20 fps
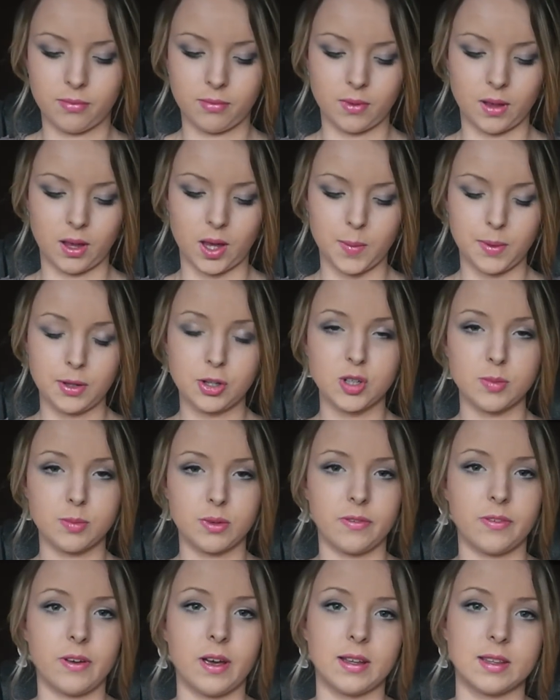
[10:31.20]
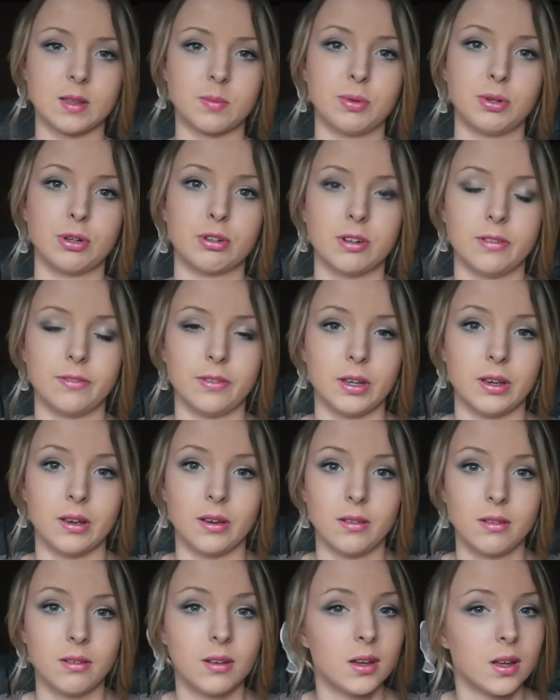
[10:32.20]
I hope you enjoyed my first book
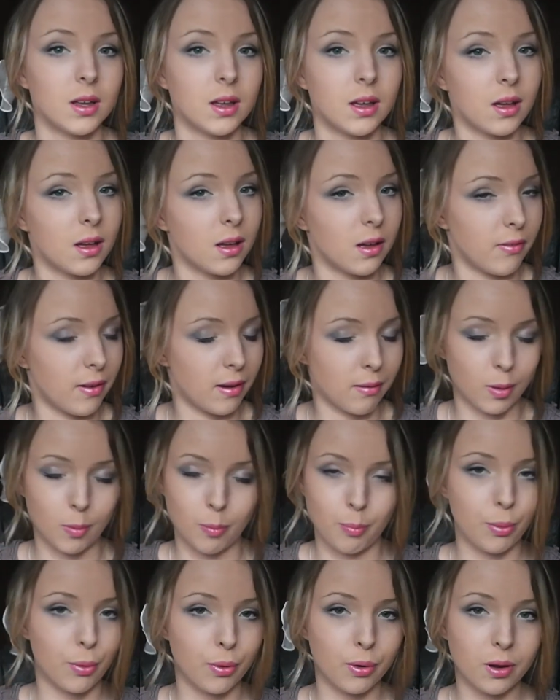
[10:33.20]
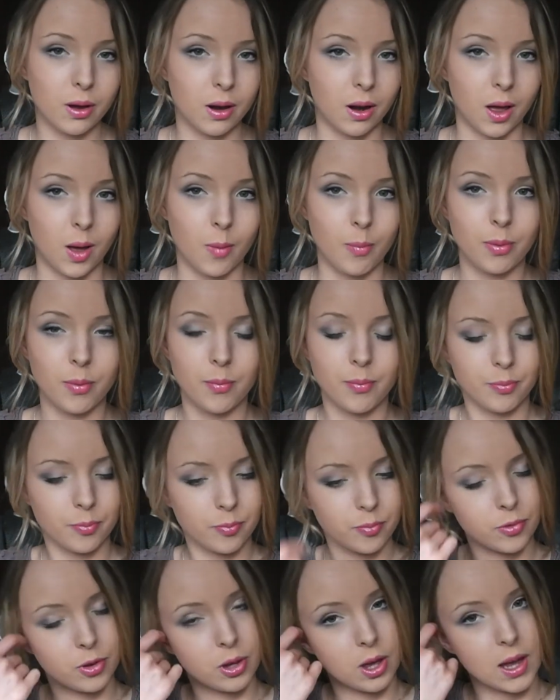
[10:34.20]
review of our book club.
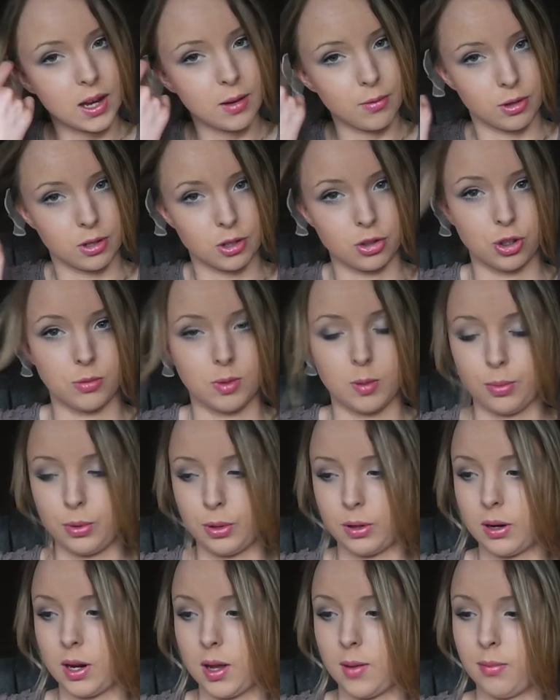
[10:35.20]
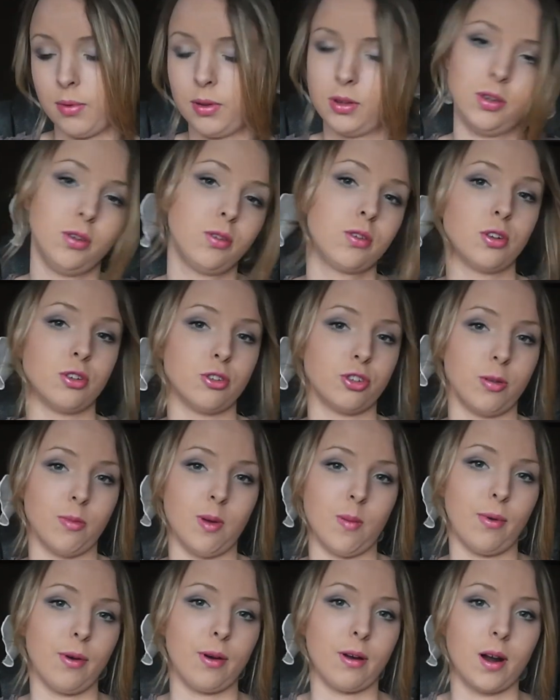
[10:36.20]
Anyone can join my book club. You can join
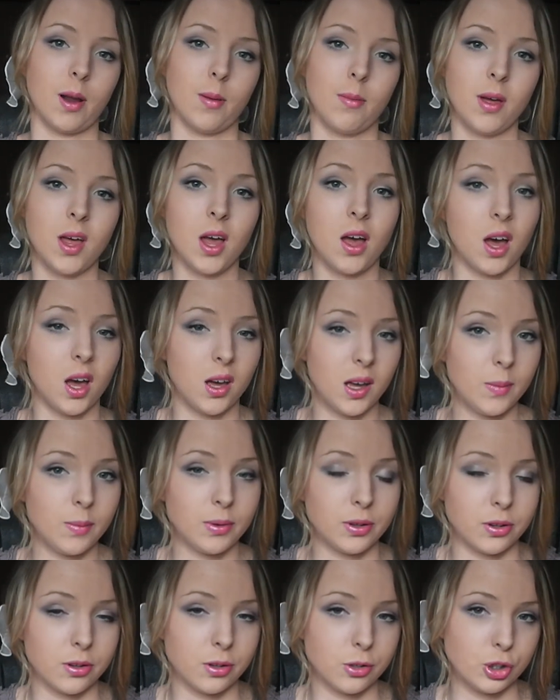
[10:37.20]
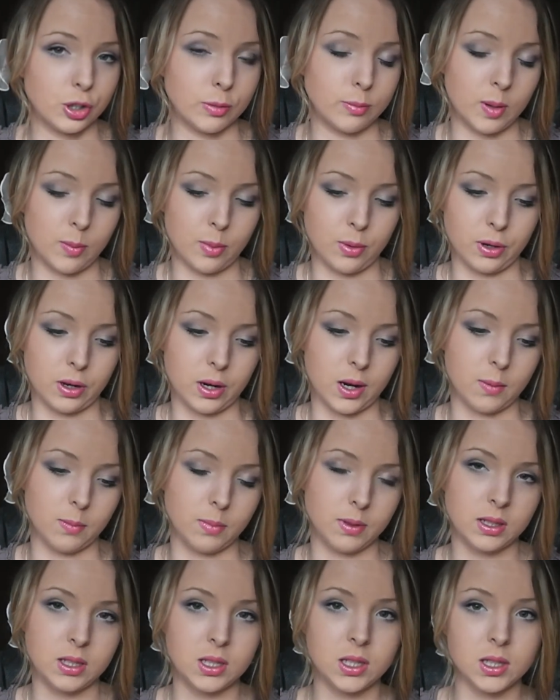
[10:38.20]
my book club. I hope you do join my book club,
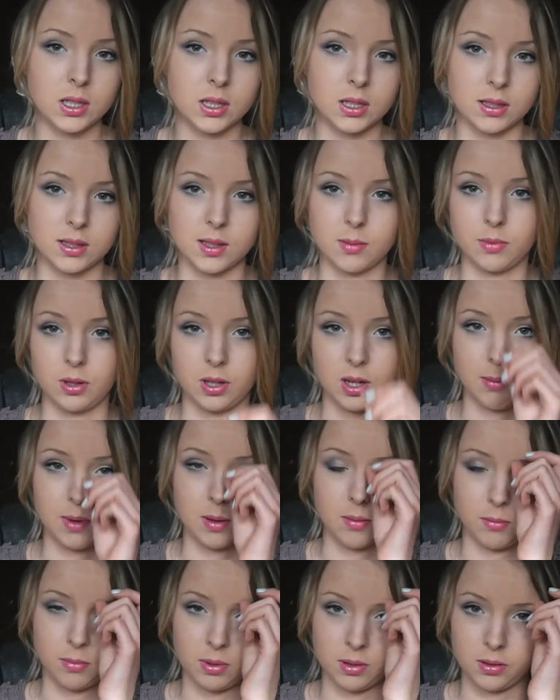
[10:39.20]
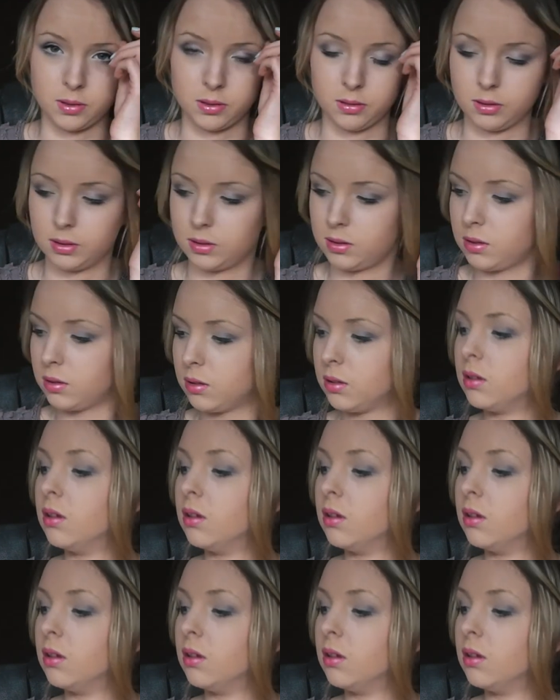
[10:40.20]
because I'm the only member, so it's